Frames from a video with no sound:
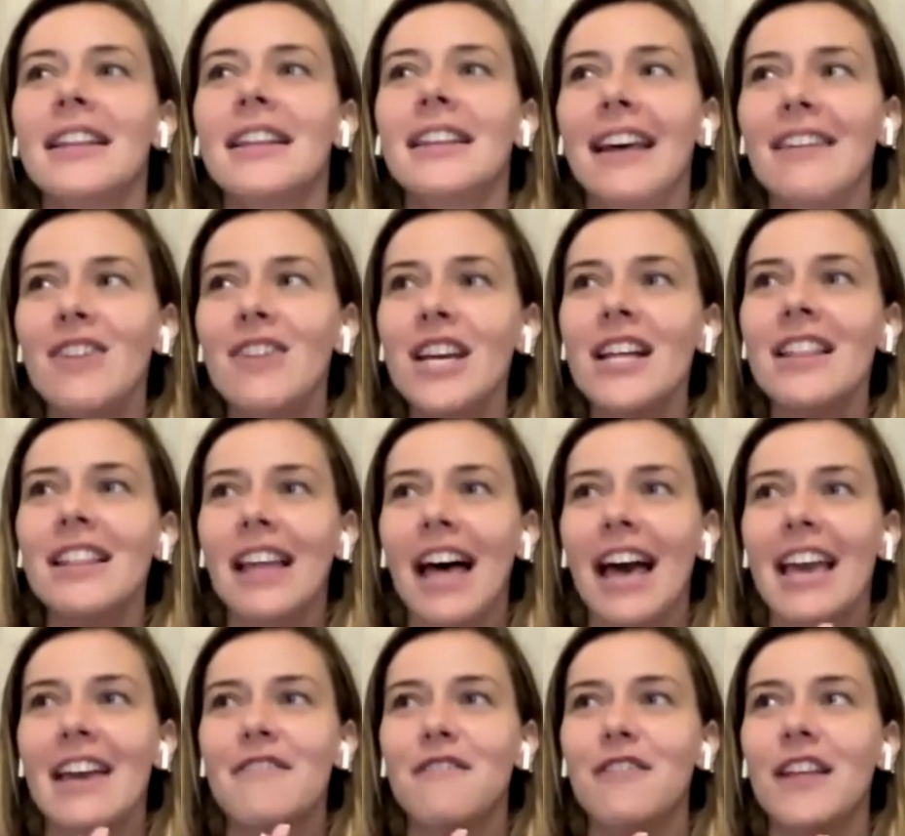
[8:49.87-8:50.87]
living a
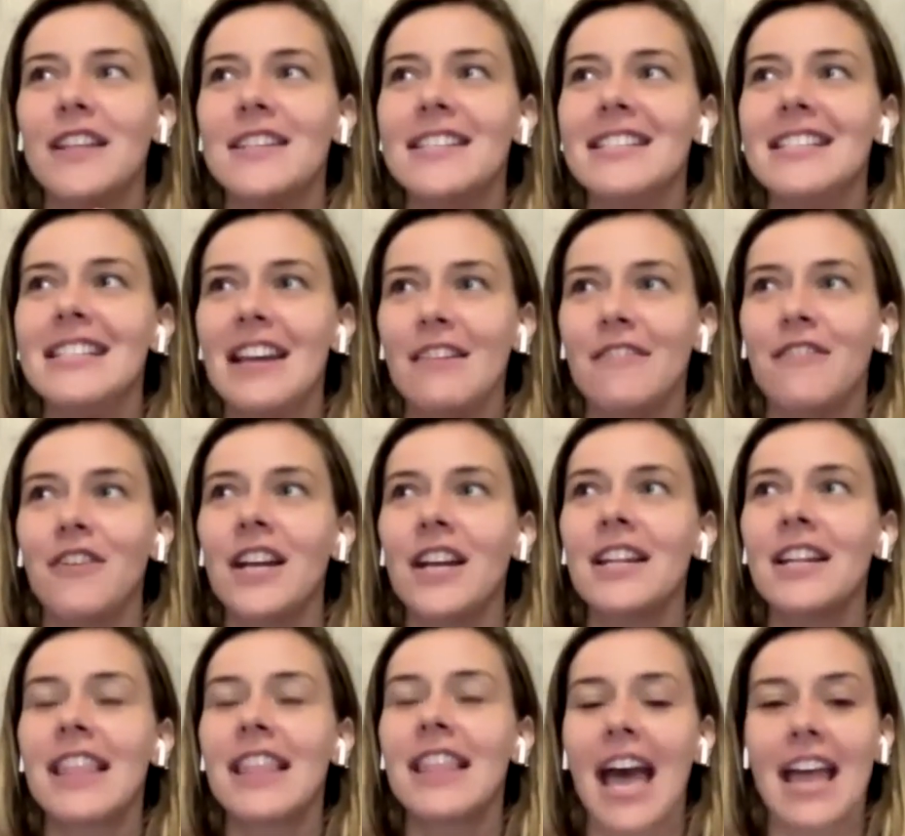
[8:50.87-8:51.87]
life that's
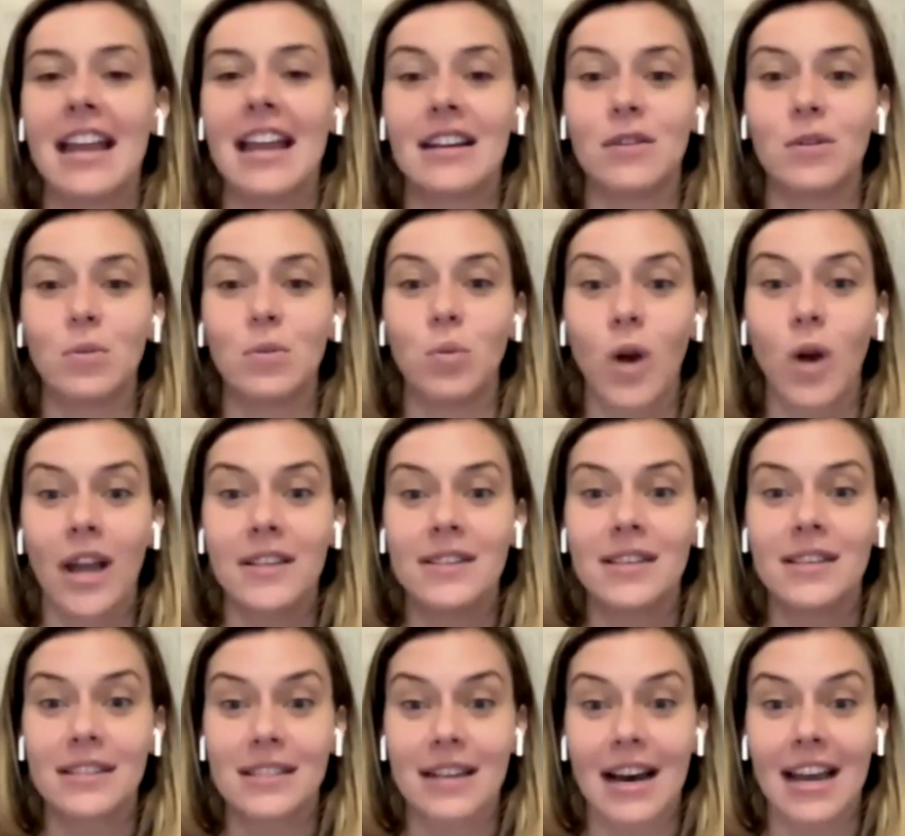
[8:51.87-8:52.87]
different than what
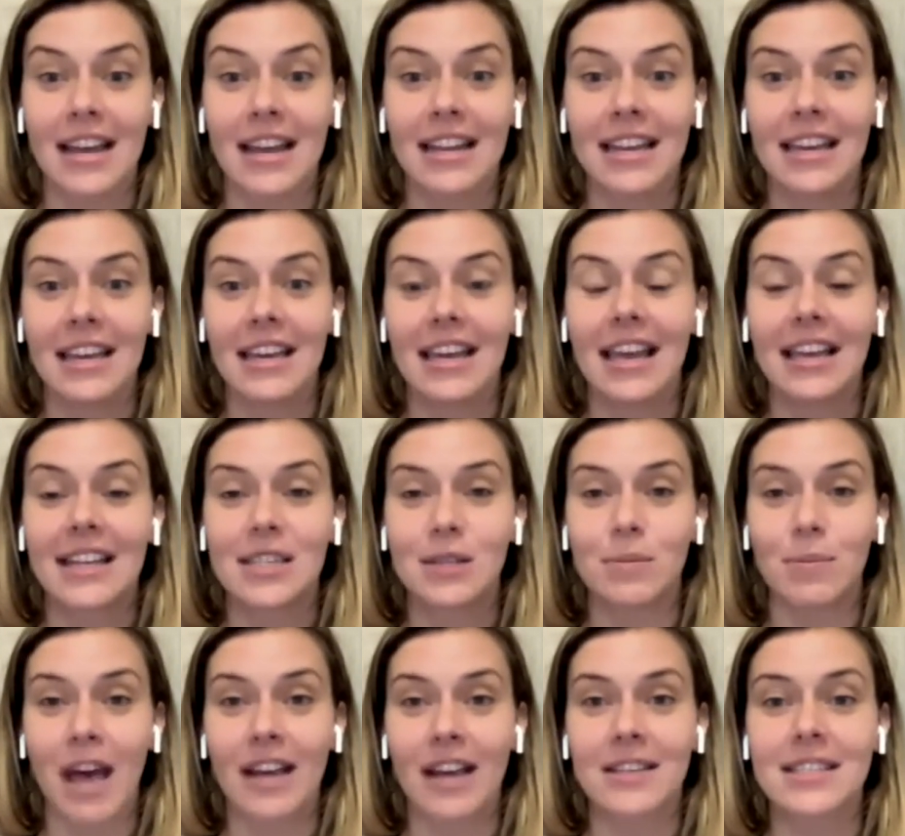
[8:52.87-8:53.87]
society
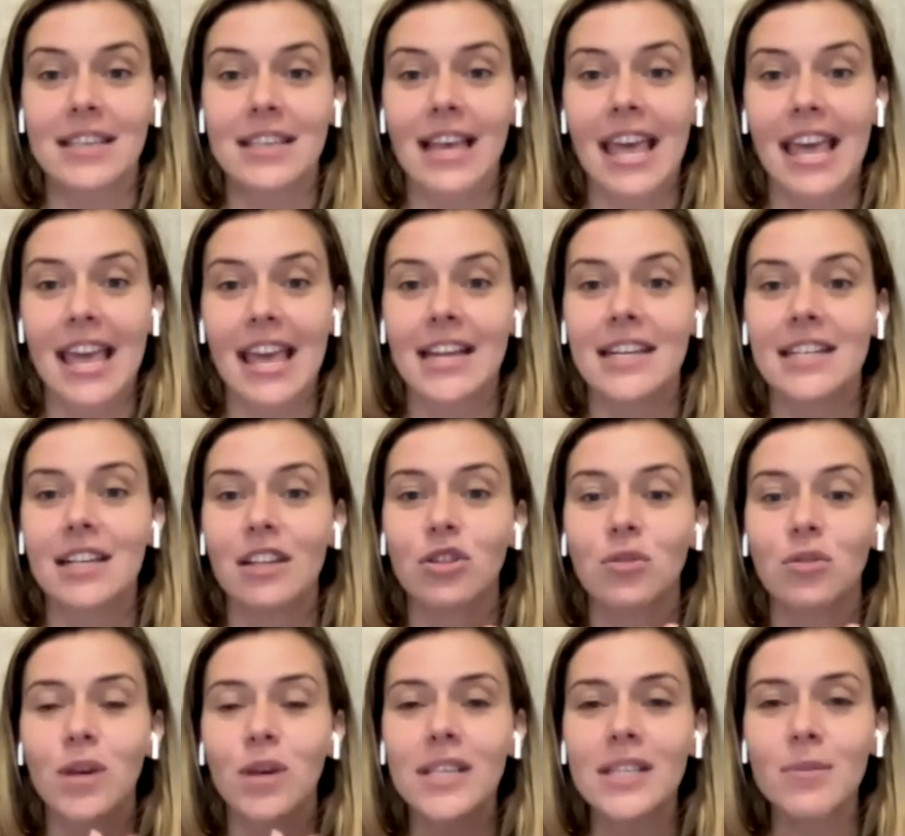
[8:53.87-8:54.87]
expects. And
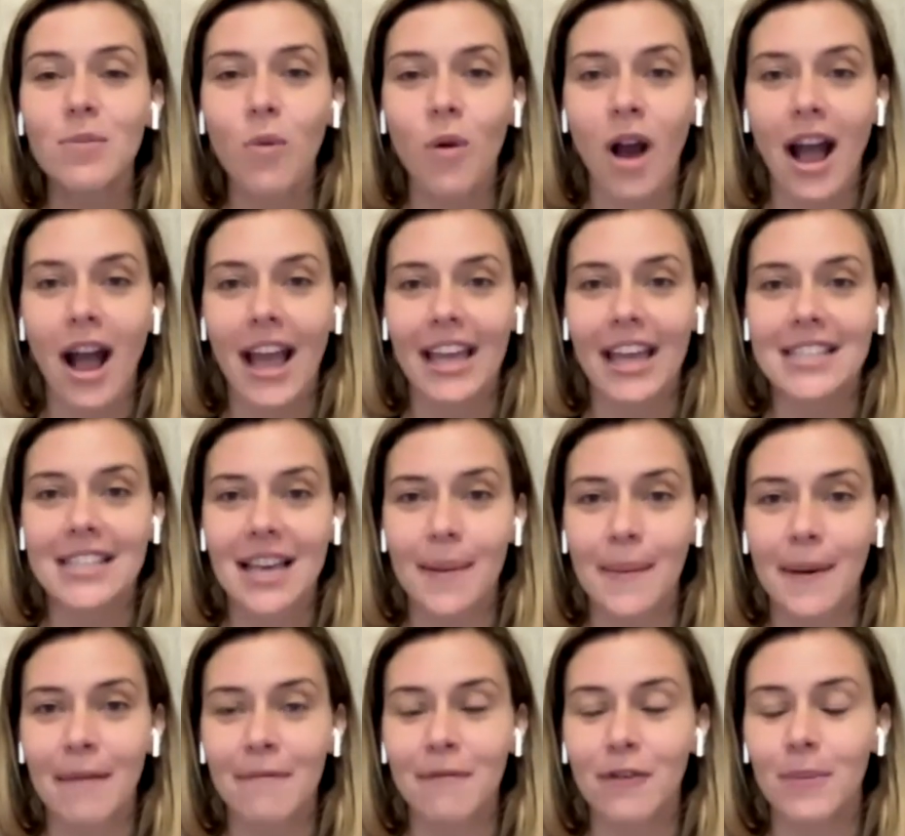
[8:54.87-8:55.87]
the reason why it's
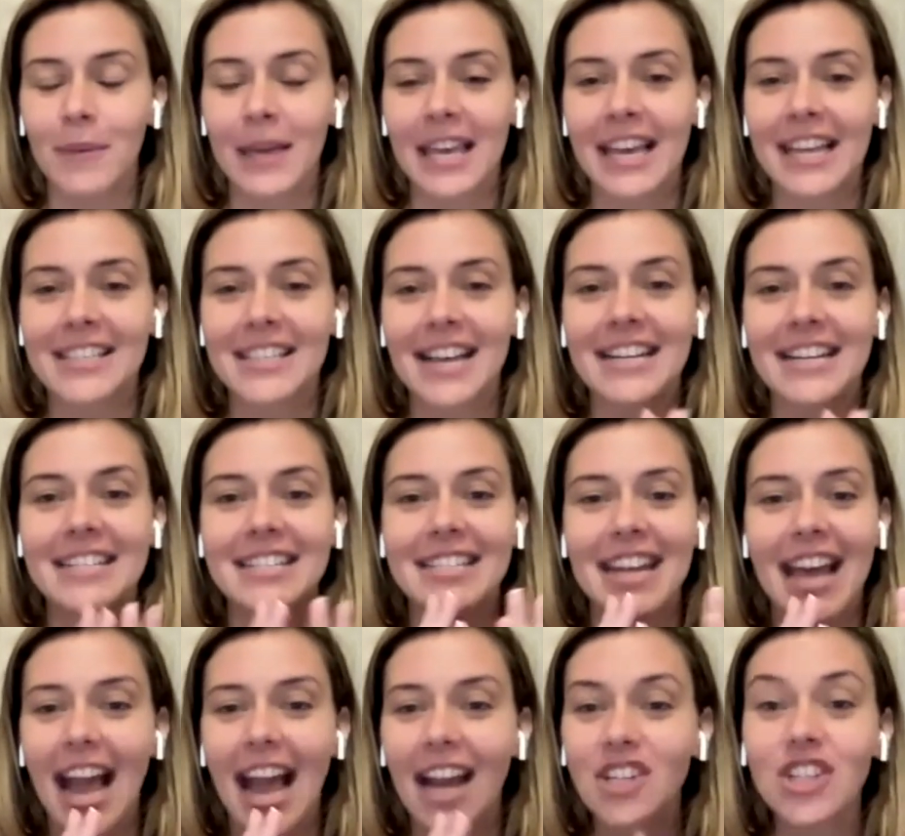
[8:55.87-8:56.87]
come up for me is I
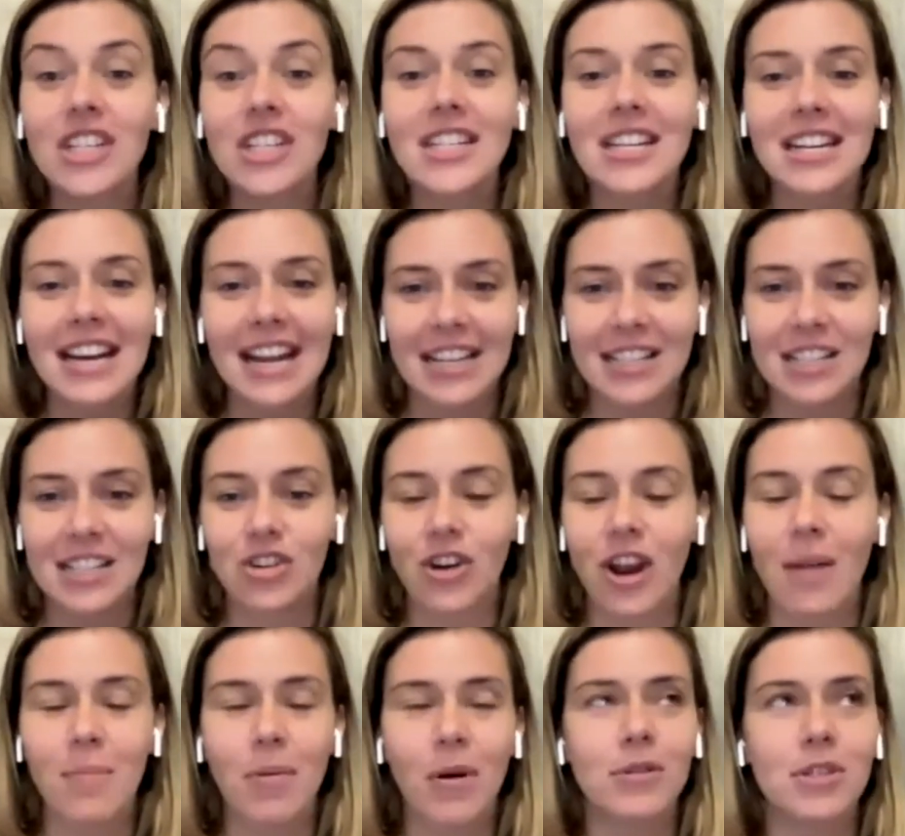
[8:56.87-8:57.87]
actually did an
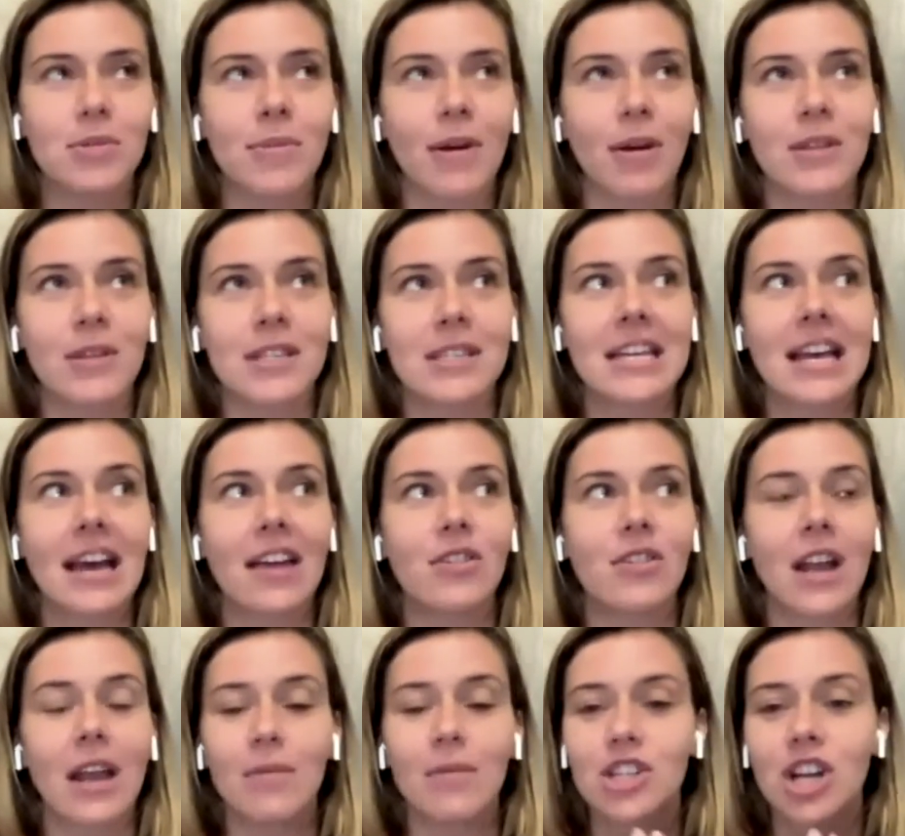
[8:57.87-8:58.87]
Instagram post about this the
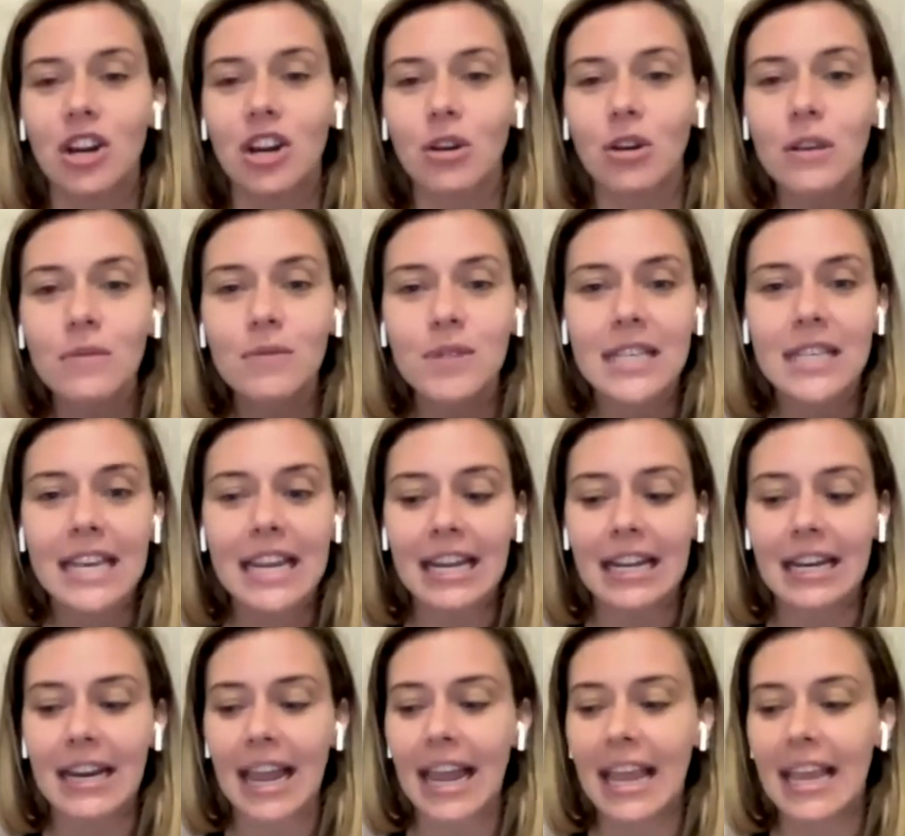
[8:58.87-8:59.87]
other day, which I know you've
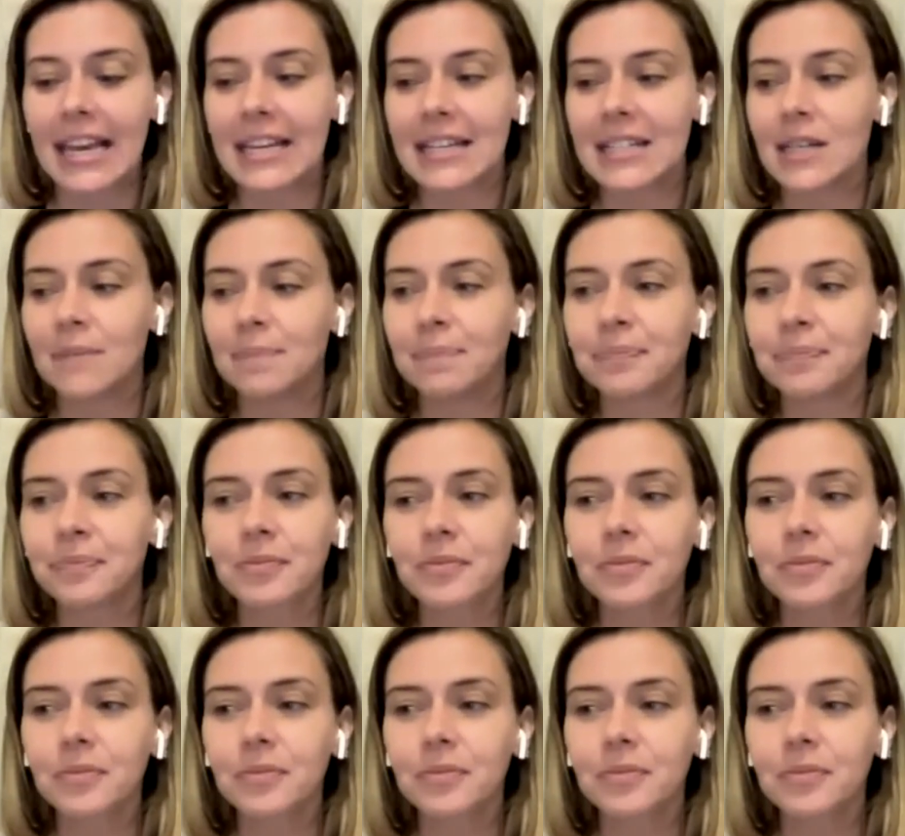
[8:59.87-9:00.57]
seen. And